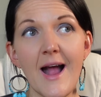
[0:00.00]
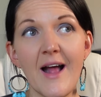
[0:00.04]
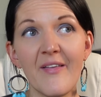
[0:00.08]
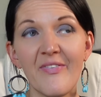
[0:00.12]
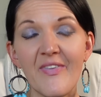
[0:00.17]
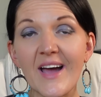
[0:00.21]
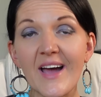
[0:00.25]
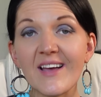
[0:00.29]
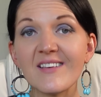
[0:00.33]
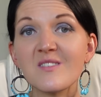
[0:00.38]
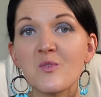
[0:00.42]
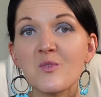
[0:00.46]
And
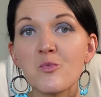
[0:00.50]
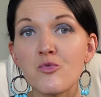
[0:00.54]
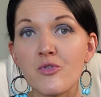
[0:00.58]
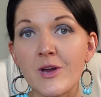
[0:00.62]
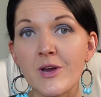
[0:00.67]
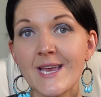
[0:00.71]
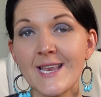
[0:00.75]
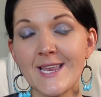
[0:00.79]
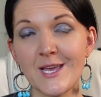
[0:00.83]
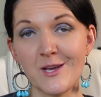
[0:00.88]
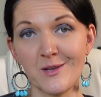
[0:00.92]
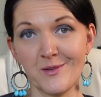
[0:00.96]
that is a
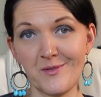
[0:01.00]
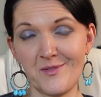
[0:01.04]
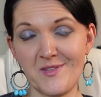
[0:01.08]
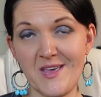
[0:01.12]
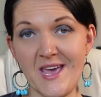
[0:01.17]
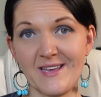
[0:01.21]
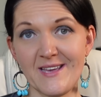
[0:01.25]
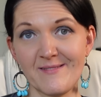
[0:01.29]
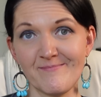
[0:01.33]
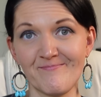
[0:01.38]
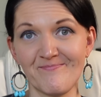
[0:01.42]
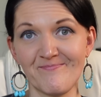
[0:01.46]
really good
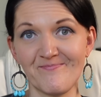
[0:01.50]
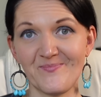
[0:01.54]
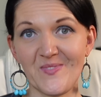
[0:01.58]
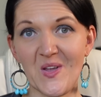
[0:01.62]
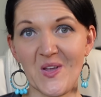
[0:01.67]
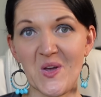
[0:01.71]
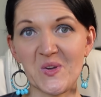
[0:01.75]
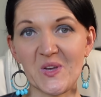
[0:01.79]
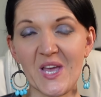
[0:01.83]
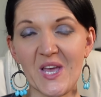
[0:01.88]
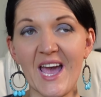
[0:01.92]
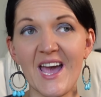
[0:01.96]
thing,
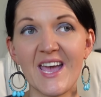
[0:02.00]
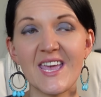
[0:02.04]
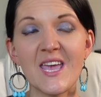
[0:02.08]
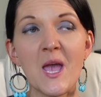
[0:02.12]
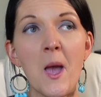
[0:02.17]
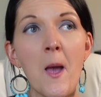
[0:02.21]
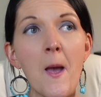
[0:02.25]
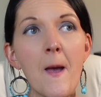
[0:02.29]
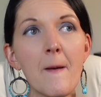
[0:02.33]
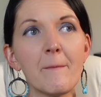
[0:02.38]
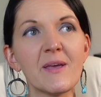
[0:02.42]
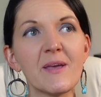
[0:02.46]
okay?
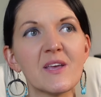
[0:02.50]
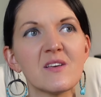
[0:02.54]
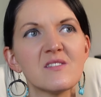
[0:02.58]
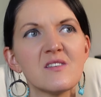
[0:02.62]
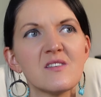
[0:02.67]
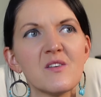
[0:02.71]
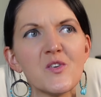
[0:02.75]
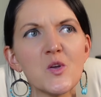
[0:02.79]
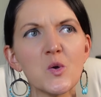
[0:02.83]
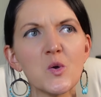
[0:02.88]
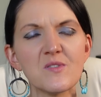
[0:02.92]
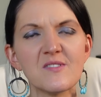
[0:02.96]
Because
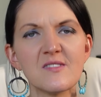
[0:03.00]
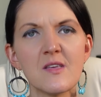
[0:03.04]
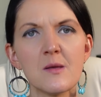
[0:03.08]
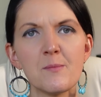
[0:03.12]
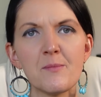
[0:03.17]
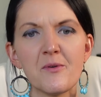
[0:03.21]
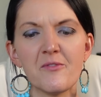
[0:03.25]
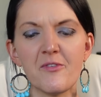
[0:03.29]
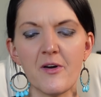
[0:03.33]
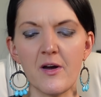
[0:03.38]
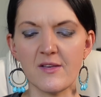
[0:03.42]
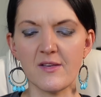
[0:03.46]
if your
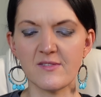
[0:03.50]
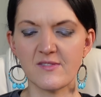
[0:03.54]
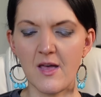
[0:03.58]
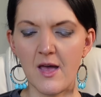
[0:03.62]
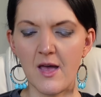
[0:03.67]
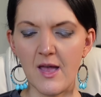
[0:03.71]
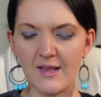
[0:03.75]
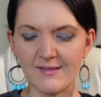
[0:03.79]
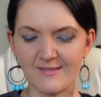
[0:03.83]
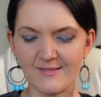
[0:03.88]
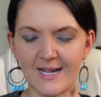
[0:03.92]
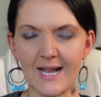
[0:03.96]
supervisor
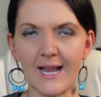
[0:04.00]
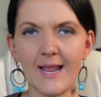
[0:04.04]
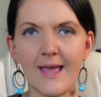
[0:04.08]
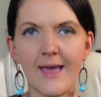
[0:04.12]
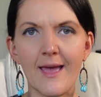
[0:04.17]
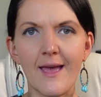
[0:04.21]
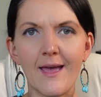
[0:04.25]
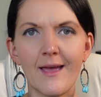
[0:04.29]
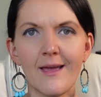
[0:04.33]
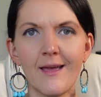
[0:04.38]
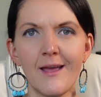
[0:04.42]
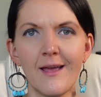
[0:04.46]
is
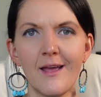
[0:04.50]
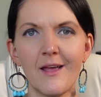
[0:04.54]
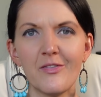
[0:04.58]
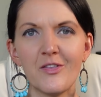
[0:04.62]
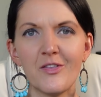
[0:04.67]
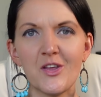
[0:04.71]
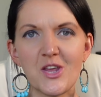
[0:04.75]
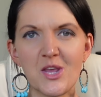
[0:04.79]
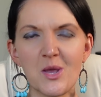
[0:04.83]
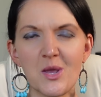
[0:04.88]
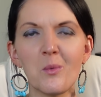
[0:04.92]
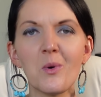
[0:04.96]
clear
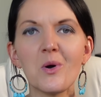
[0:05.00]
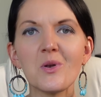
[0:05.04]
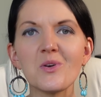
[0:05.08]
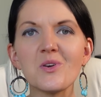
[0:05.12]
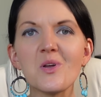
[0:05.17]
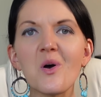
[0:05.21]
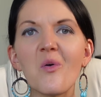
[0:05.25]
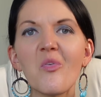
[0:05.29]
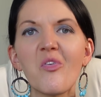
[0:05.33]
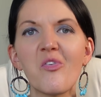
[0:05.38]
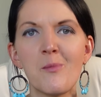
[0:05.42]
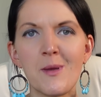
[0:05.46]
that you are
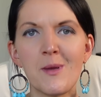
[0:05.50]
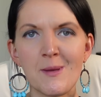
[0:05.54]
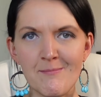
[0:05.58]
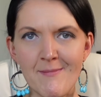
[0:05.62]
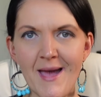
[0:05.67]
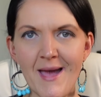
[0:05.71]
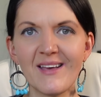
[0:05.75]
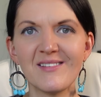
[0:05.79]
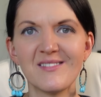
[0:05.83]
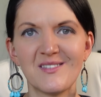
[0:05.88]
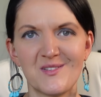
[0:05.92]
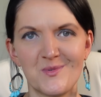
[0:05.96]
not to be
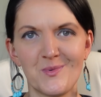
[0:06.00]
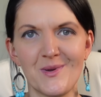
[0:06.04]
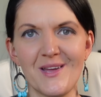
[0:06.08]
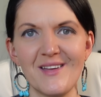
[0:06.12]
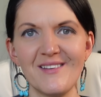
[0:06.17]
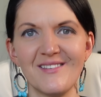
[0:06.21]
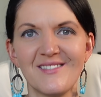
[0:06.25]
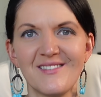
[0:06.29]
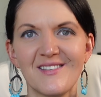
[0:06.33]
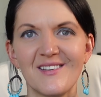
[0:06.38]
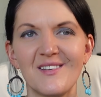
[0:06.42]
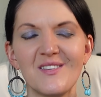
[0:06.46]
messed
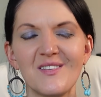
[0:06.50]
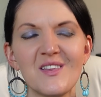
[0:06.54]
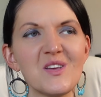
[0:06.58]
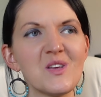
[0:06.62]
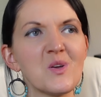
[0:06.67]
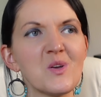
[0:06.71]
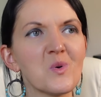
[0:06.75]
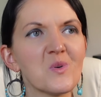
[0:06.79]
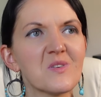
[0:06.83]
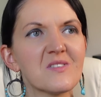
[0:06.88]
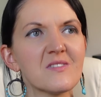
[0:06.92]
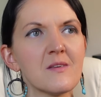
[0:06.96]
with, that
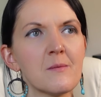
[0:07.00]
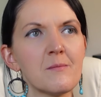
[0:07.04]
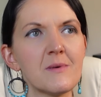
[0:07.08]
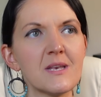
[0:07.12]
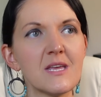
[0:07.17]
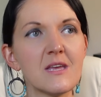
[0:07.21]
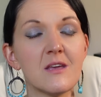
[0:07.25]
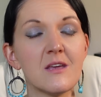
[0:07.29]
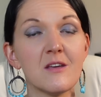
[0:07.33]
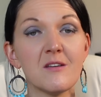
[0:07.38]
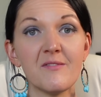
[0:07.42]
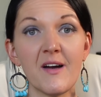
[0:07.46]
you're somebody
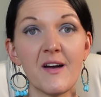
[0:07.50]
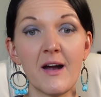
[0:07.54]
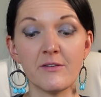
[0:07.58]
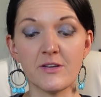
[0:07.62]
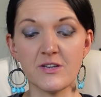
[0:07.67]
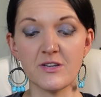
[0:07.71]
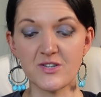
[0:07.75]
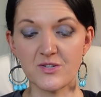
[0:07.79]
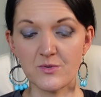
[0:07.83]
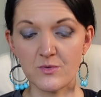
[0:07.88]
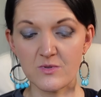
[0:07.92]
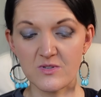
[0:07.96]
who
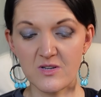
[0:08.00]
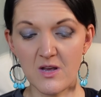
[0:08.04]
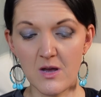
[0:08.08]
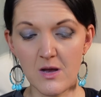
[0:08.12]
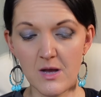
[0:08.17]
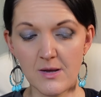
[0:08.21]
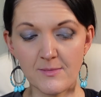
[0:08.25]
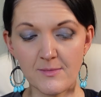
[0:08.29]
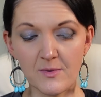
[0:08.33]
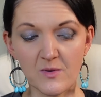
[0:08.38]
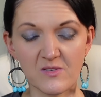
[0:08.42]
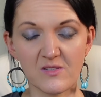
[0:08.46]
values your
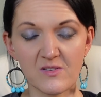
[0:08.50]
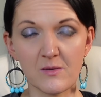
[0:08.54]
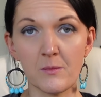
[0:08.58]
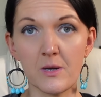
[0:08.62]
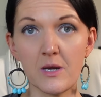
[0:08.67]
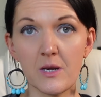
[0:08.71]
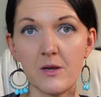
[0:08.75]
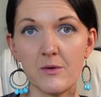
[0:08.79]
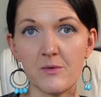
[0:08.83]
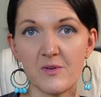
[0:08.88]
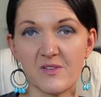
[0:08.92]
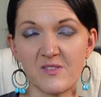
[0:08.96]
time, you're someone
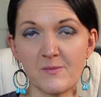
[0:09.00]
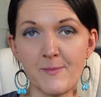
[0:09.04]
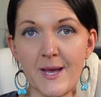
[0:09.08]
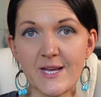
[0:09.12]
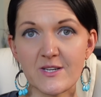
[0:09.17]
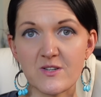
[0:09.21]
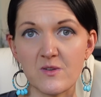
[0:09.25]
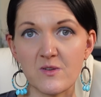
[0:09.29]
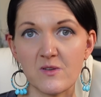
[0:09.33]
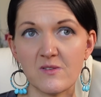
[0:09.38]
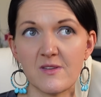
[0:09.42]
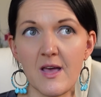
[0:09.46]
who
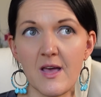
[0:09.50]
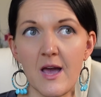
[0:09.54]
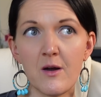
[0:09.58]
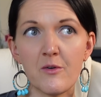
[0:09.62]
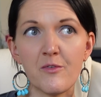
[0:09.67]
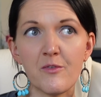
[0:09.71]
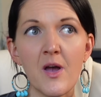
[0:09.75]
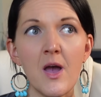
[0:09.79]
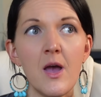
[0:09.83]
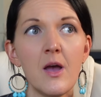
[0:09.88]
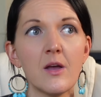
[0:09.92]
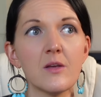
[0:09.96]
respects yourself,
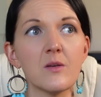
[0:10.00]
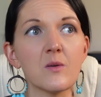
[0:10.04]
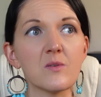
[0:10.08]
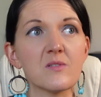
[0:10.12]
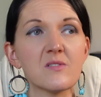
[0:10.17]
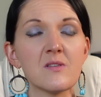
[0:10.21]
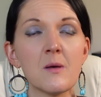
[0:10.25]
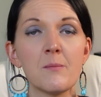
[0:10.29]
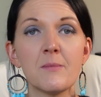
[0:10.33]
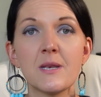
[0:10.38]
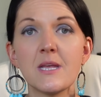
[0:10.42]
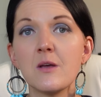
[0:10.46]
you're
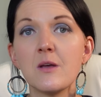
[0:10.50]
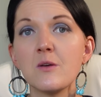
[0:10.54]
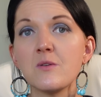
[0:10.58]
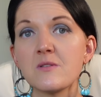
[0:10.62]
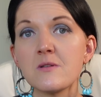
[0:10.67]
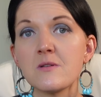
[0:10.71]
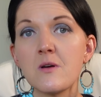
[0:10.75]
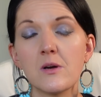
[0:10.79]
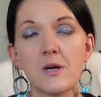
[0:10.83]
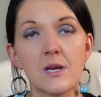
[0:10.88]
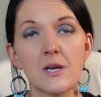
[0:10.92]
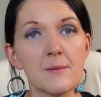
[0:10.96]
somebody who's
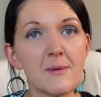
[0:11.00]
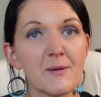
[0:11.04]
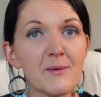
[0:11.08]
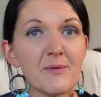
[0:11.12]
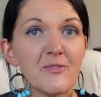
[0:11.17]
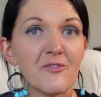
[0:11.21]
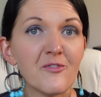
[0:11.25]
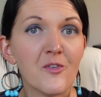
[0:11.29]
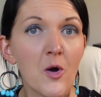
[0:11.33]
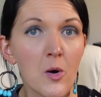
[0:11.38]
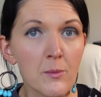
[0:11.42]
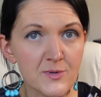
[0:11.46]
not going to be
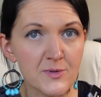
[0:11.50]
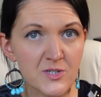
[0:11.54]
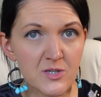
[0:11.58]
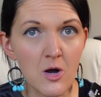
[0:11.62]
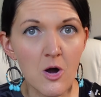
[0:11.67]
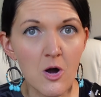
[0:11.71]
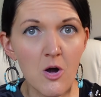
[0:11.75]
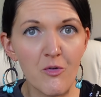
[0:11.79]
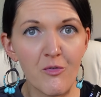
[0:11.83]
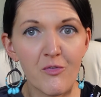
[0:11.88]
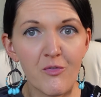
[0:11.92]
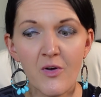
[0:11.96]
fobbed
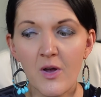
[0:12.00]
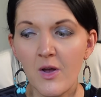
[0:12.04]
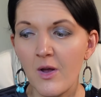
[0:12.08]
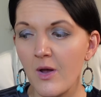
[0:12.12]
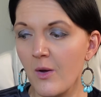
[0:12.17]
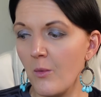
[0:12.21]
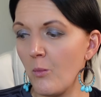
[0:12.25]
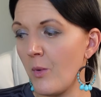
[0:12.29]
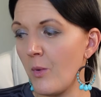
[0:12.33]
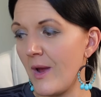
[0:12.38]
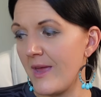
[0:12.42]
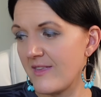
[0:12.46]
off
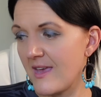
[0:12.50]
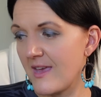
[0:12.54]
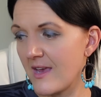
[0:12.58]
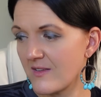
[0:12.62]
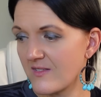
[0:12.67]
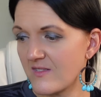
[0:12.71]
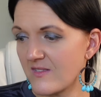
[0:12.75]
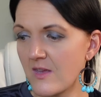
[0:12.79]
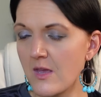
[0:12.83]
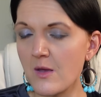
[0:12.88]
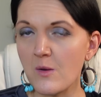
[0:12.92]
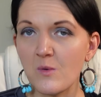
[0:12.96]
with
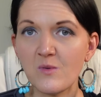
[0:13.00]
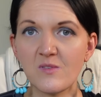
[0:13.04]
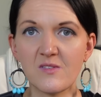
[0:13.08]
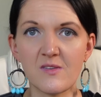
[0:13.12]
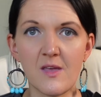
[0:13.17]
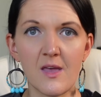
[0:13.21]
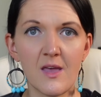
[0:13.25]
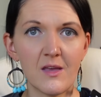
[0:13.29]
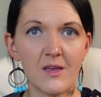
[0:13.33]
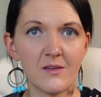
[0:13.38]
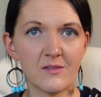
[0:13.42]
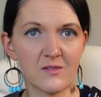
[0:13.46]

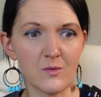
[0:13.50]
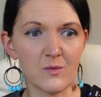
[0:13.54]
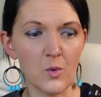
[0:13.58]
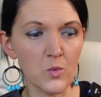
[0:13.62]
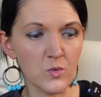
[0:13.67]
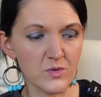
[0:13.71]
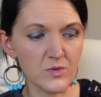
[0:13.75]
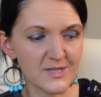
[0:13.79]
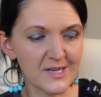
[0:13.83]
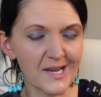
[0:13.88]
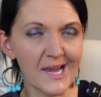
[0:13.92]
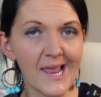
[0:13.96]
excuses or
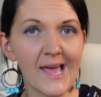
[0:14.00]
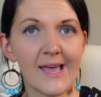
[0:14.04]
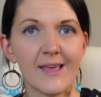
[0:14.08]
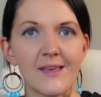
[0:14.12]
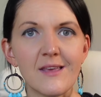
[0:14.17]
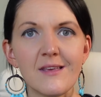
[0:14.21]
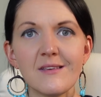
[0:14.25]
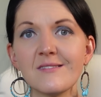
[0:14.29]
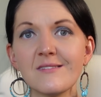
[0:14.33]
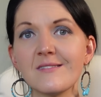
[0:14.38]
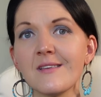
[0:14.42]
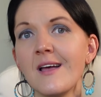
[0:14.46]

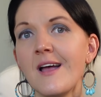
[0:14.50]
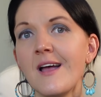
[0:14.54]
delays,